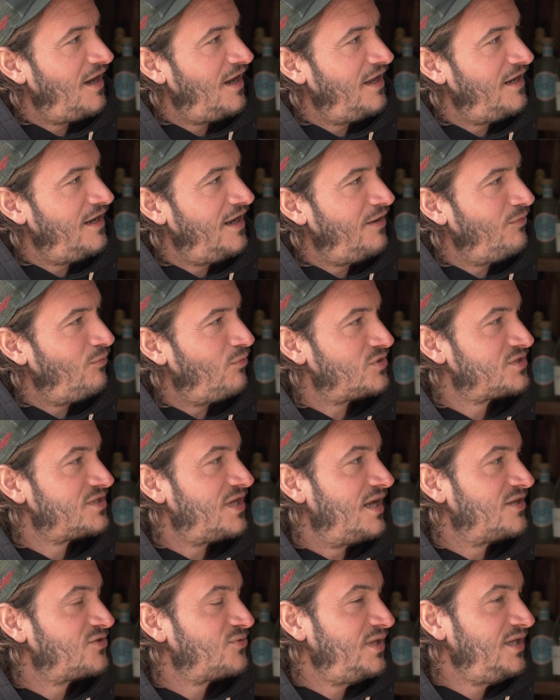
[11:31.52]
and then what's
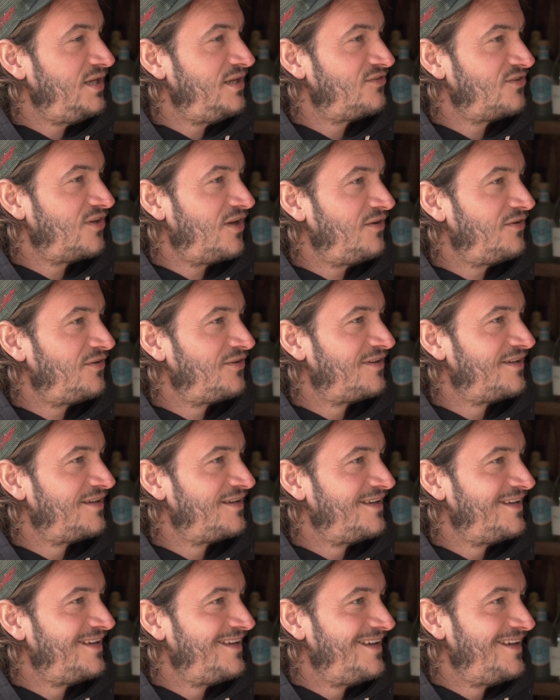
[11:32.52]
that 20 years ago
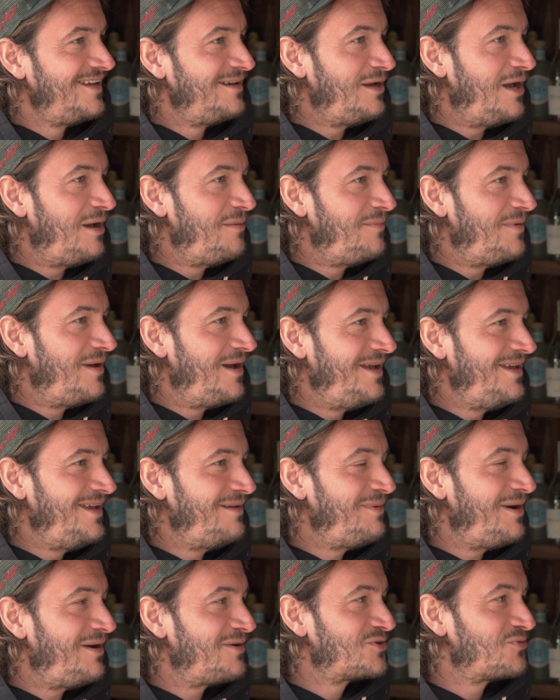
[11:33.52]
mm. it's flown uh, by
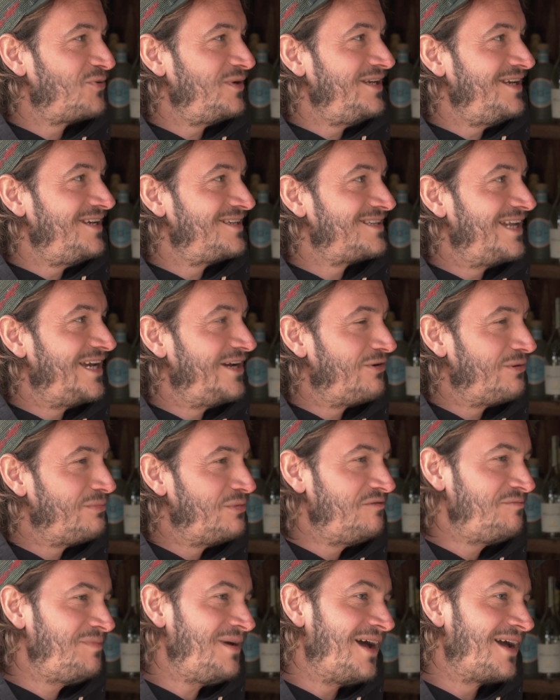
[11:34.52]
about 20 years later i
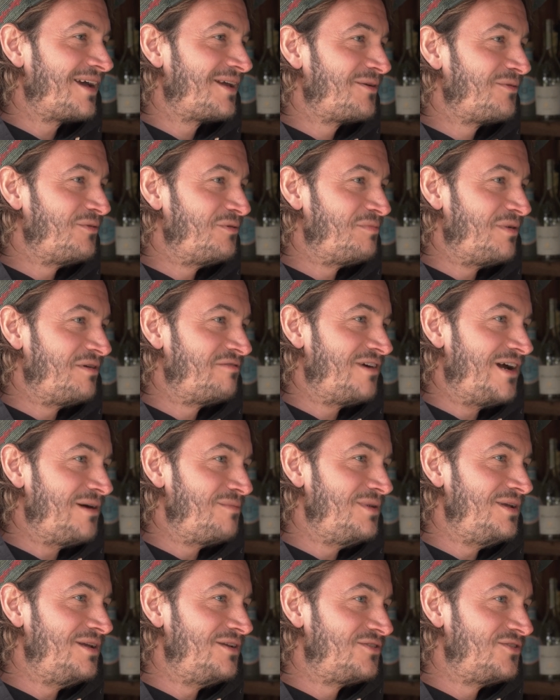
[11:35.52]
moved back with my
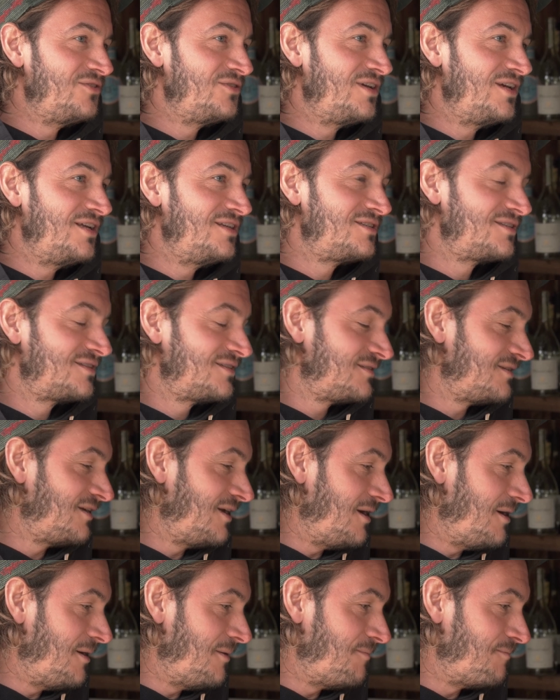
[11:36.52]
family and two kids
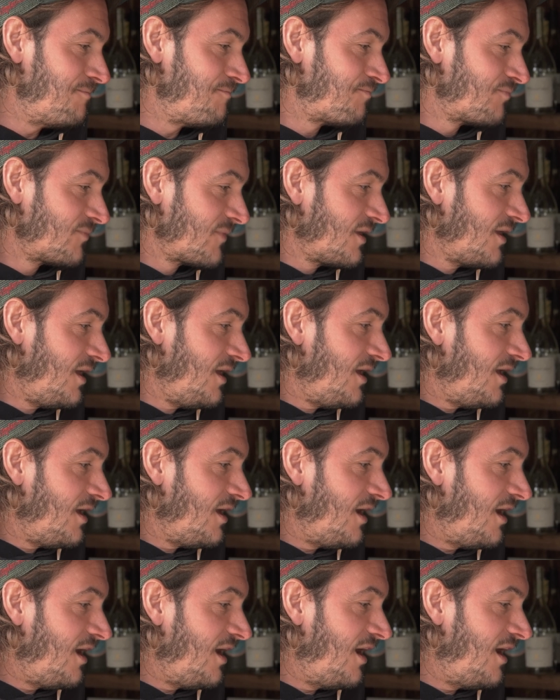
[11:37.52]
um,
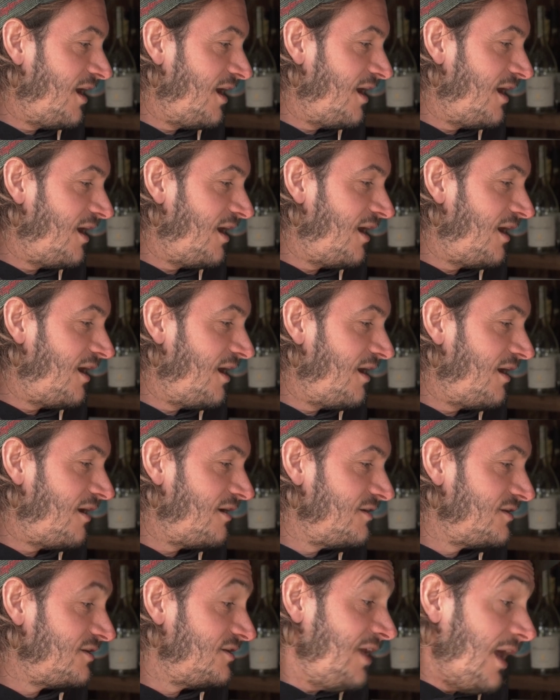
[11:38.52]
uh,
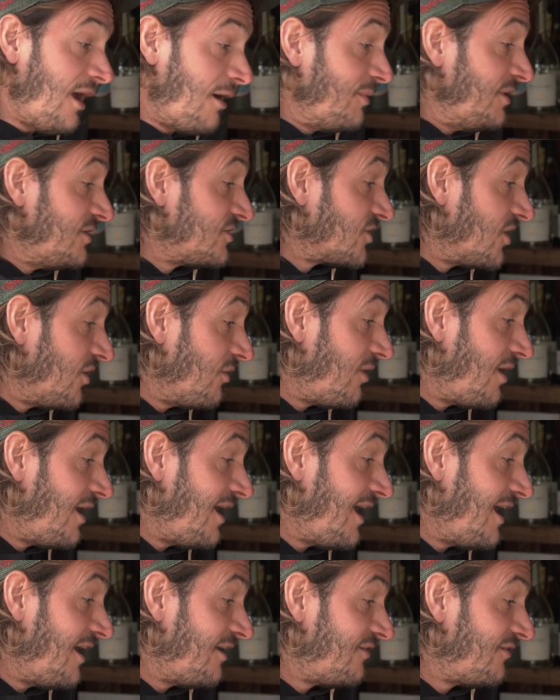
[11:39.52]
yeah i mean so i
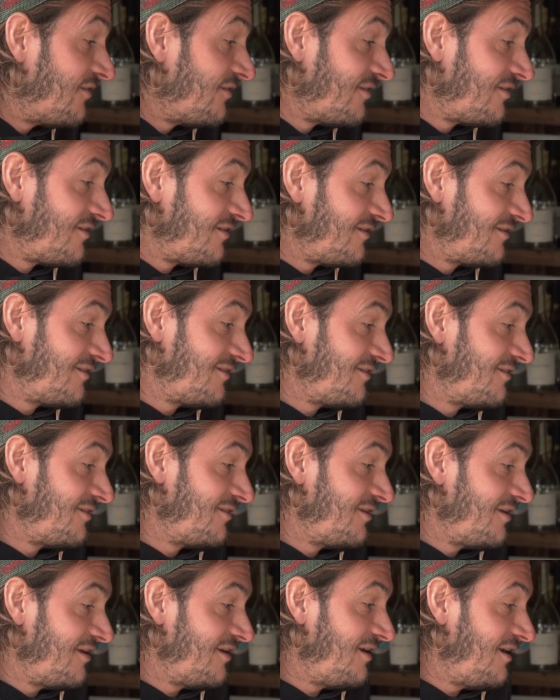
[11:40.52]
had
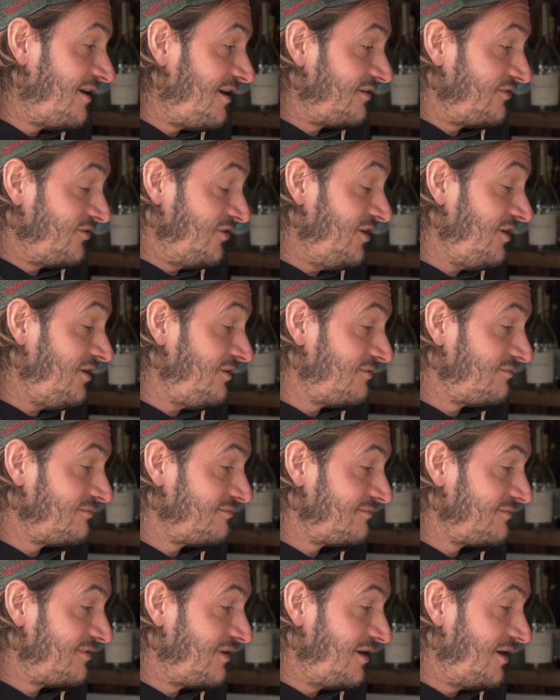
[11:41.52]
i don't know
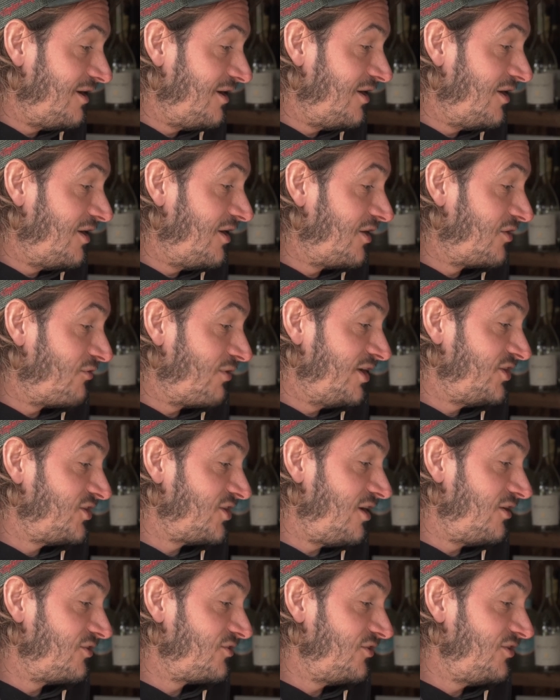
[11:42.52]
a great
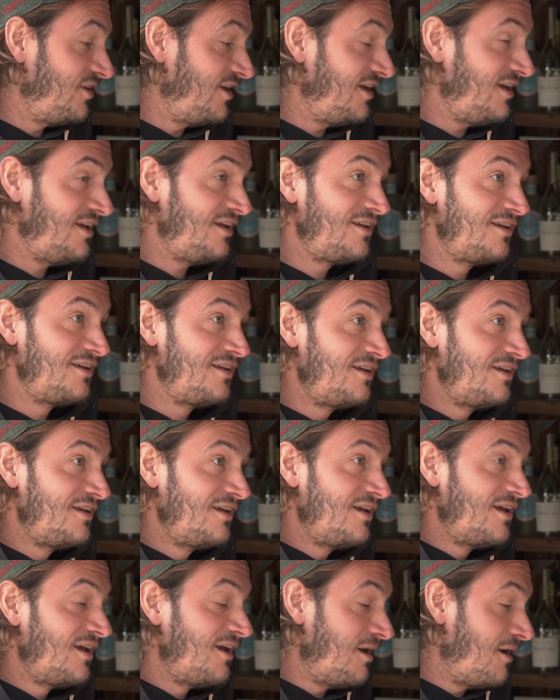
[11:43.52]
childhood here
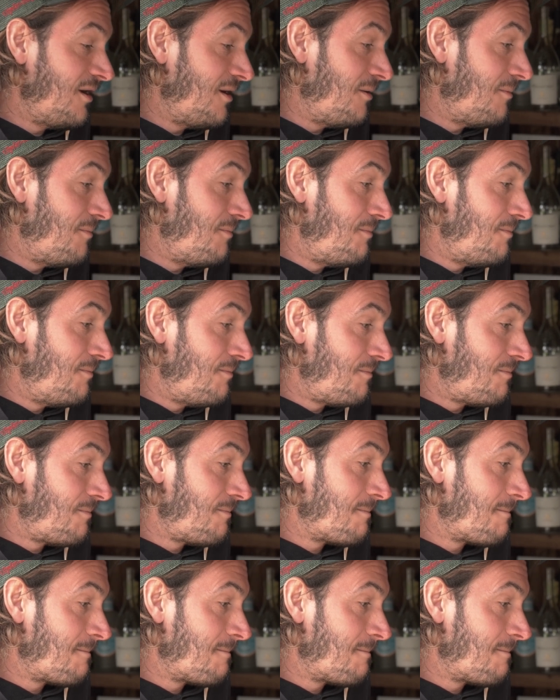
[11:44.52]
um,